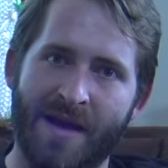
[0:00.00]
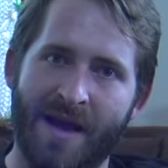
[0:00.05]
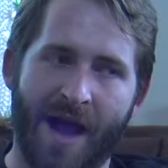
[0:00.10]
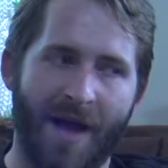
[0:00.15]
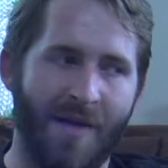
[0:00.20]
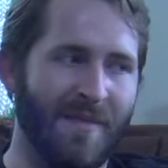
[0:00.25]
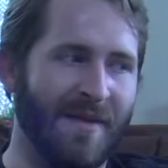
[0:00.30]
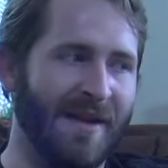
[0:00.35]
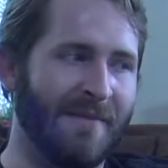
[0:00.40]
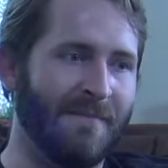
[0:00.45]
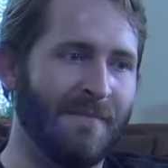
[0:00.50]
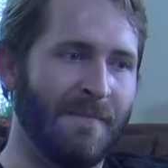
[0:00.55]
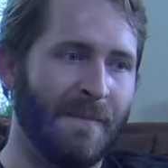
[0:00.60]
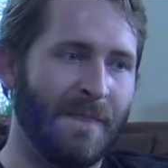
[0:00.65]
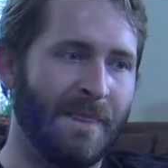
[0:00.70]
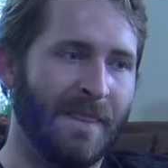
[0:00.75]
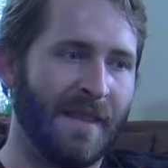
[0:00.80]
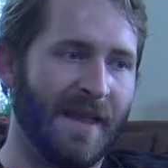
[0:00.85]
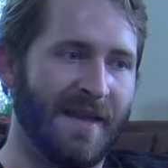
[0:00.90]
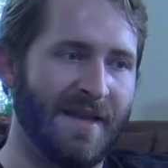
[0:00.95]
I mean,
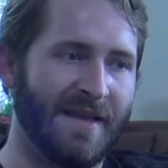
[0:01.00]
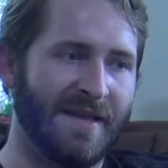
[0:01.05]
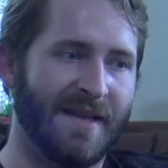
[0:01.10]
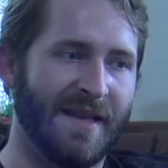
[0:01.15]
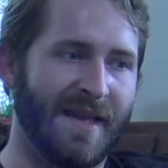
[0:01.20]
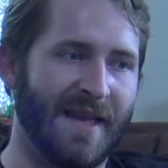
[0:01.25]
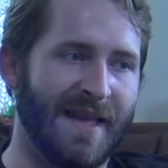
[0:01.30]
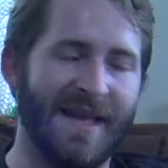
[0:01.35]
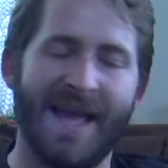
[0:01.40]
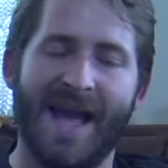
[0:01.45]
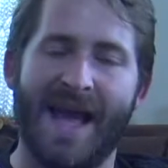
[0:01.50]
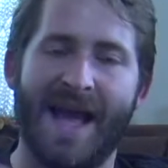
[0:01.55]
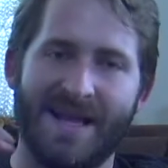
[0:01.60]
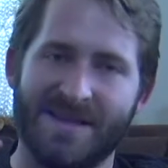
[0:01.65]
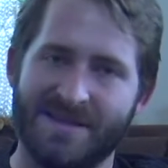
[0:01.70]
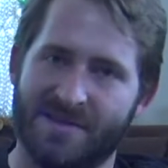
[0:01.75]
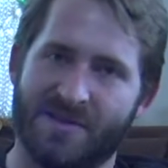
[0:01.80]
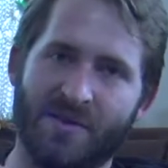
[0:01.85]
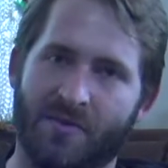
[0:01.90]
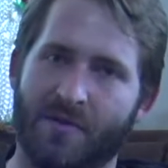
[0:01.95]
he
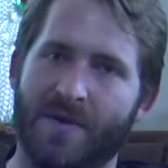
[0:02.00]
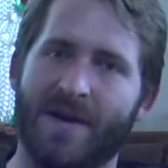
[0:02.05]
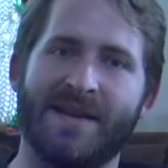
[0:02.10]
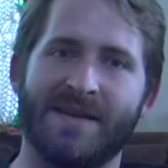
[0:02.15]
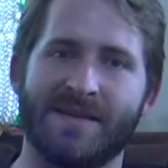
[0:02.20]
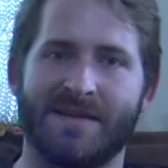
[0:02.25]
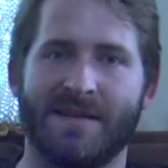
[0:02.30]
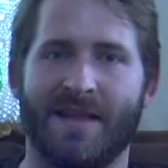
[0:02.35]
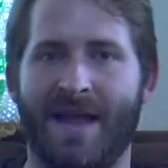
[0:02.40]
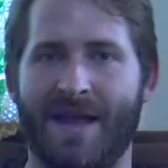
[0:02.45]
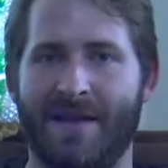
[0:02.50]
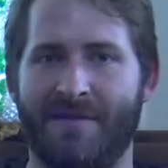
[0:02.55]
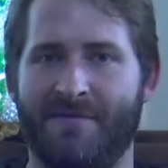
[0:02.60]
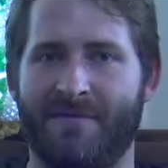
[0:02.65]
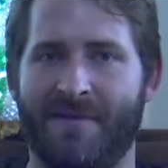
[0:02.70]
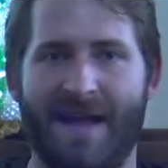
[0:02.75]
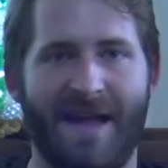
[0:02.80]
has the greatest life